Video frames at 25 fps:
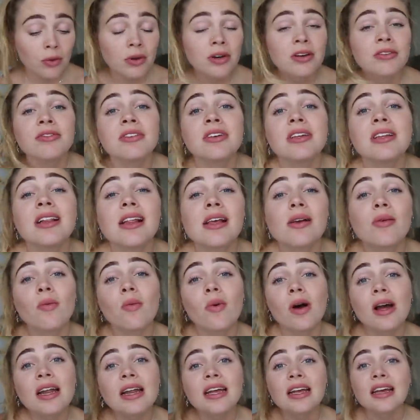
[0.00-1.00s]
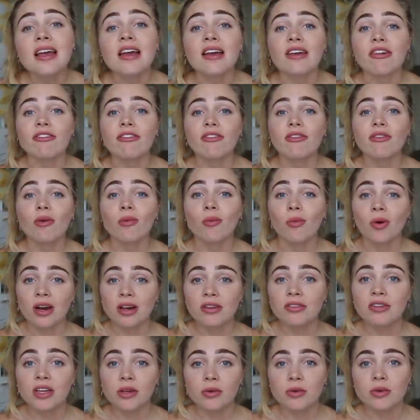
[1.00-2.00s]
What if he like, what if? What
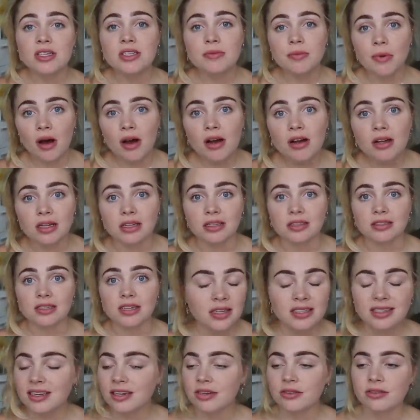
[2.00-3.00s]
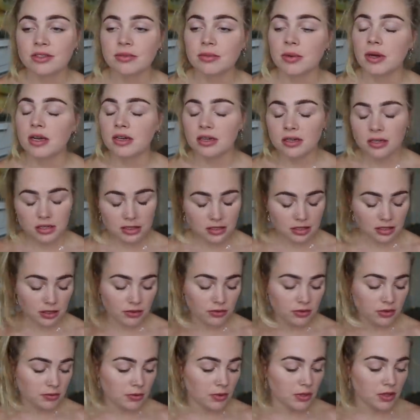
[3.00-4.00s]
if he responds? He's not gonna respond. He's not
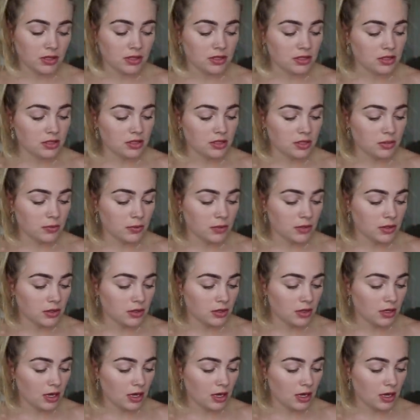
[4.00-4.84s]
gonna respond. This is stupid.